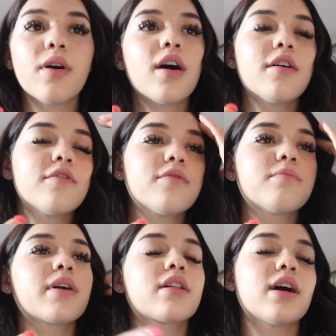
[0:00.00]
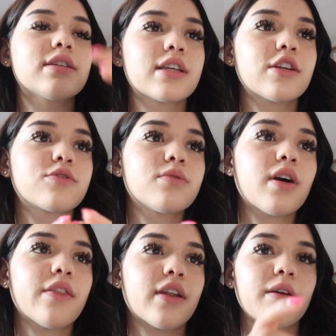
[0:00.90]
of my class schedule,
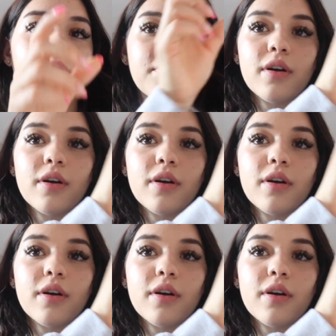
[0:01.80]
and then I would